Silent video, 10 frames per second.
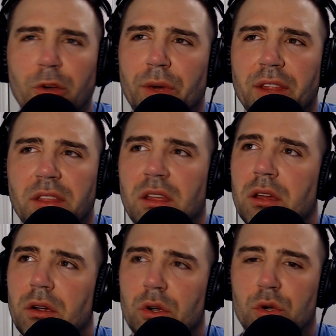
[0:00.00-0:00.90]
work with
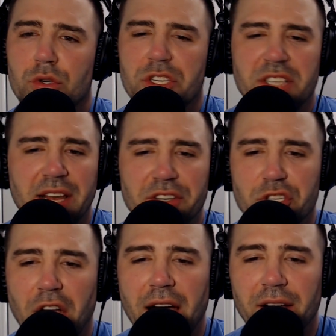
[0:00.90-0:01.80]
who just had a
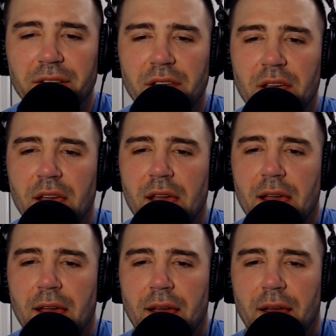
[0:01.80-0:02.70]
child,
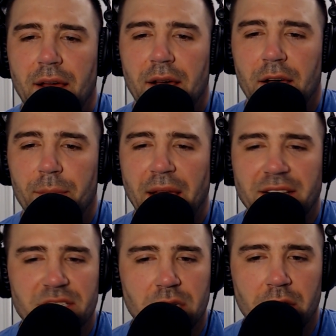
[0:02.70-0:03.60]

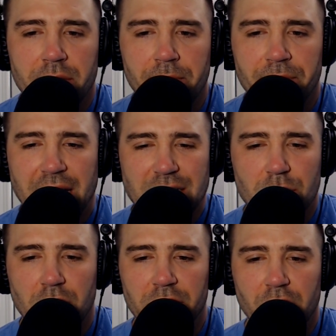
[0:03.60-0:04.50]
had a son not
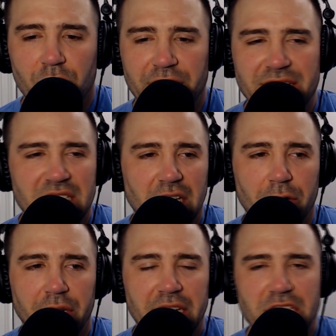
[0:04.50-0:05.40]
too long ago, and he
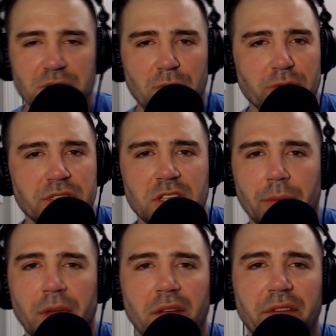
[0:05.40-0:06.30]
just posted
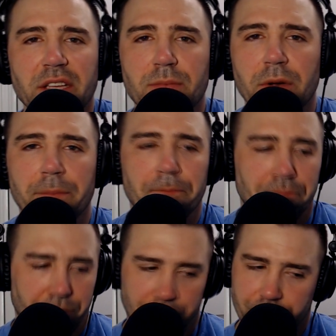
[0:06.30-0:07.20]
something on Facebook,
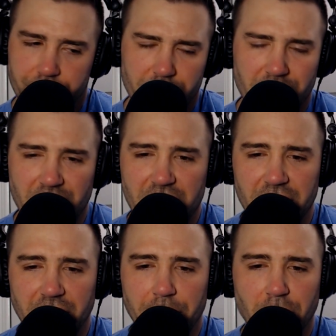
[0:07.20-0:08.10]

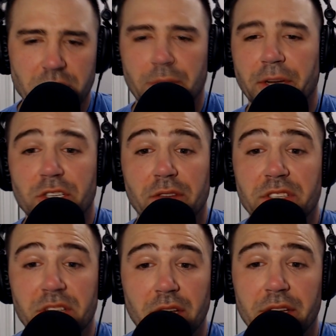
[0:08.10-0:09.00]
and he posted a picture of
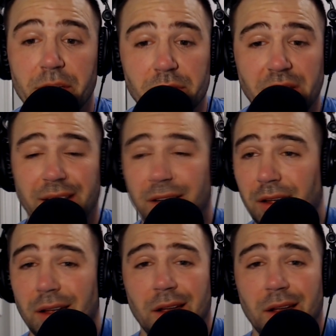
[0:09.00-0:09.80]
his son, and he was like,